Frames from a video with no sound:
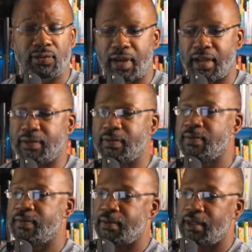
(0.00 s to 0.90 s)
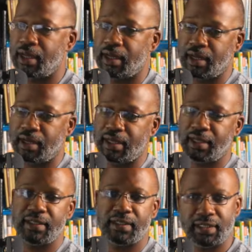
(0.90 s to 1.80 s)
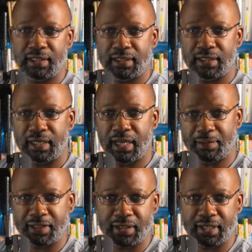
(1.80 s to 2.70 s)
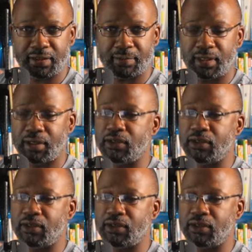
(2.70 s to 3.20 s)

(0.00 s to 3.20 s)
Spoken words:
right? In the comment section below,